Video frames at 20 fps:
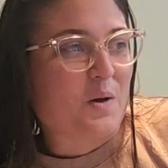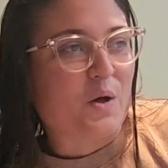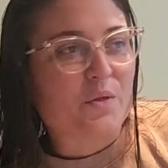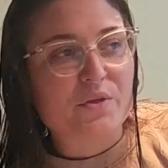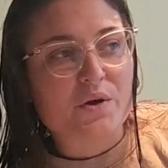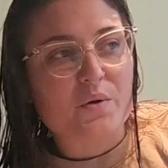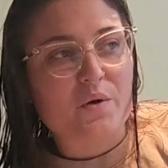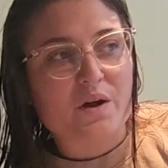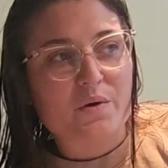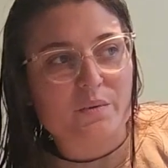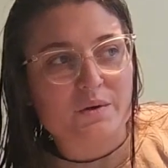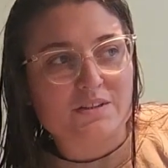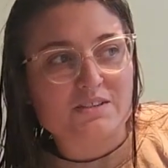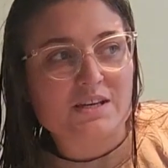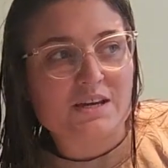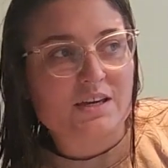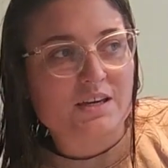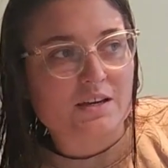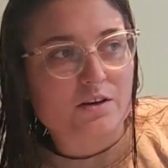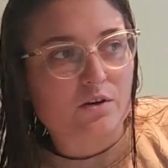although I will
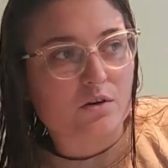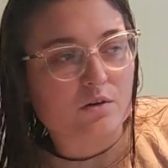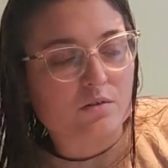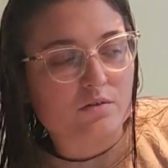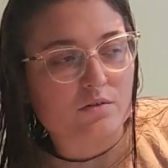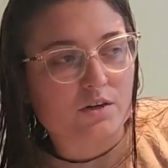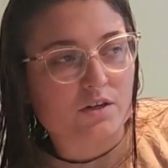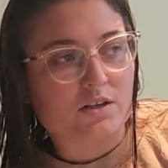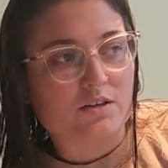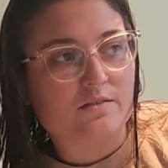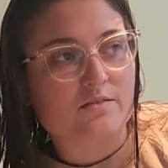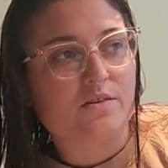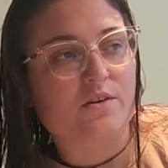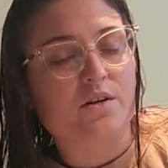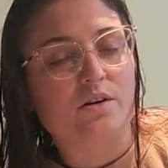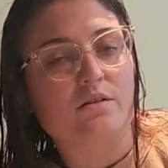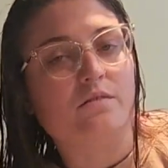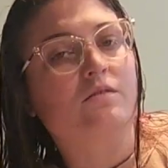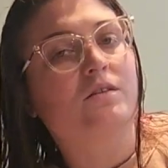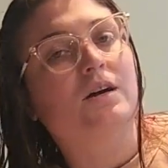take it over, you
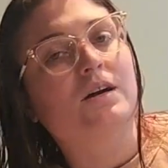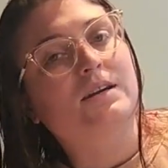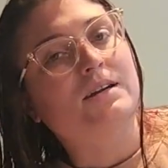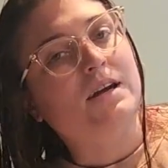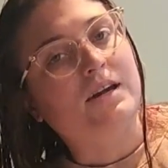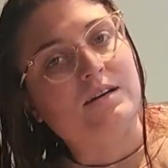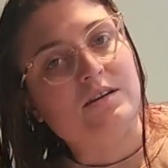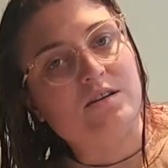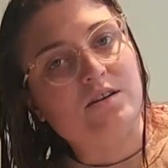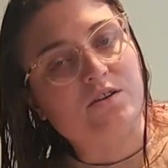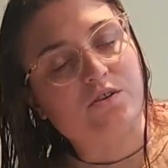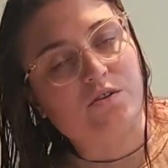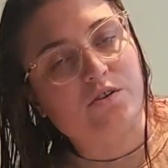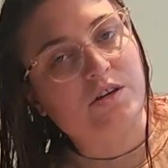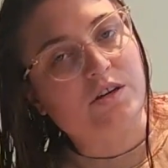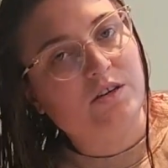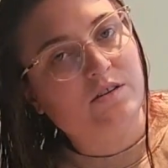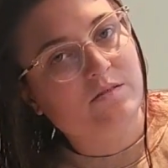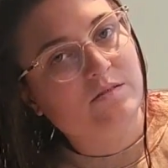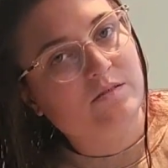know, a 90
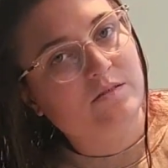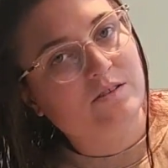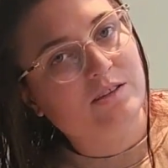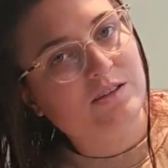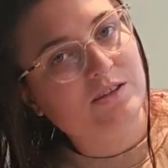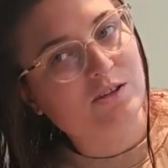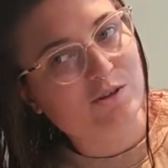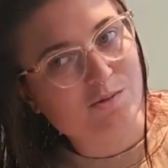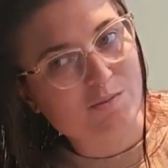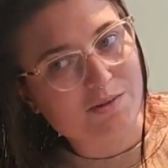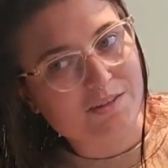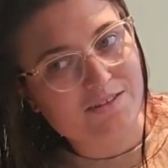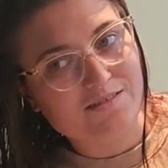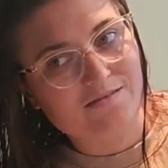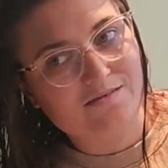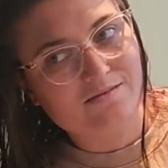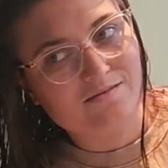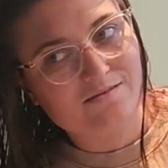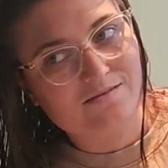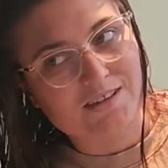degree humid
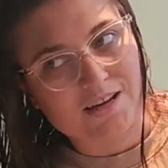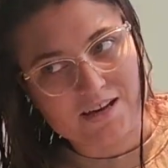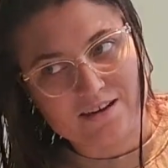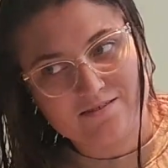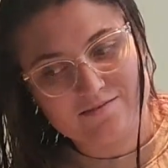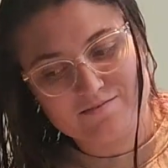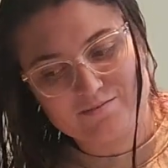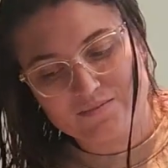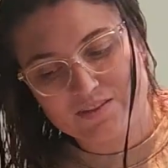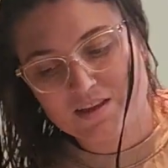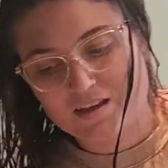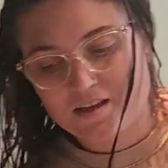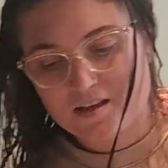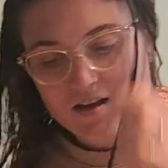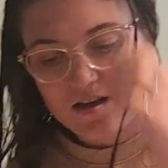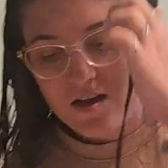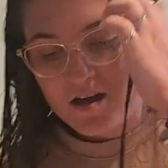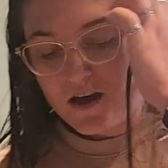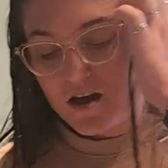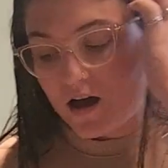day.
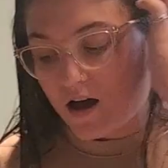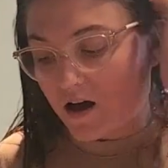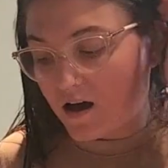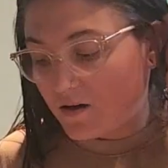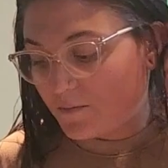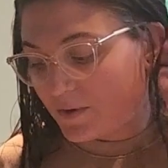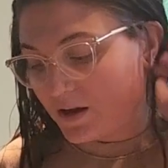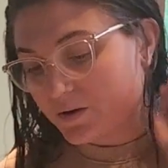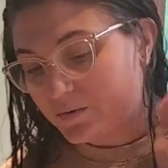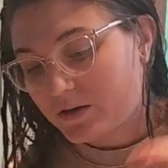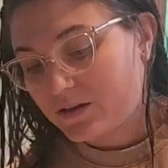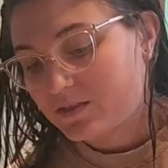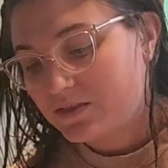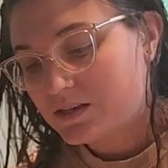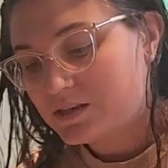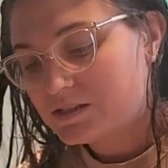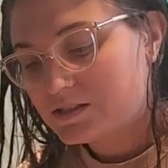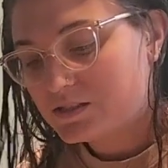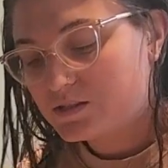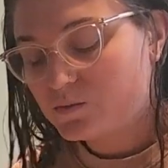Um, anyway,
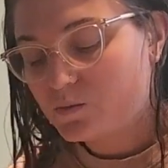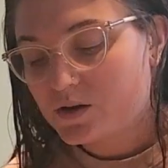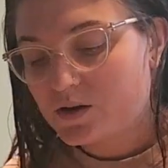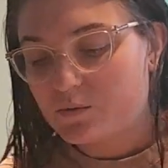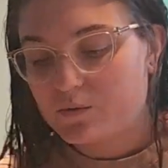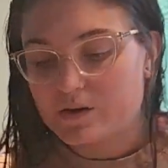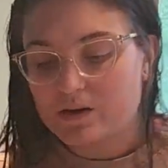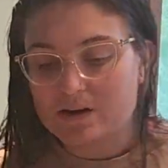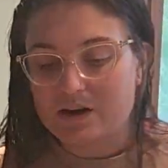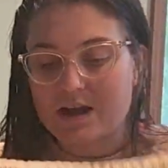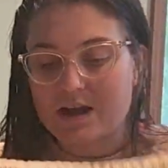this is where we are